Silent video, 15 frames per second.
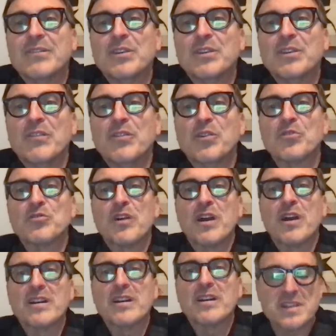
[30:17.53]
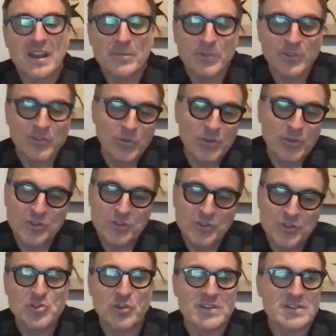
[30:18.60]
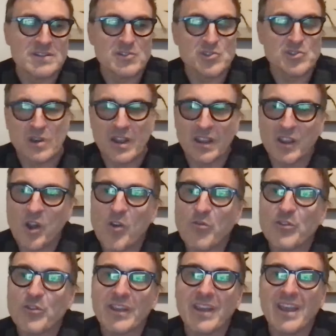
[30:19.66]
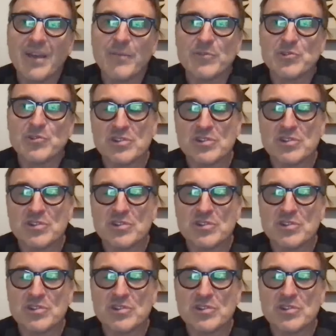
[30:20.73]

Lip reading: If you're trying to decide between two choices, should I go for the gamma?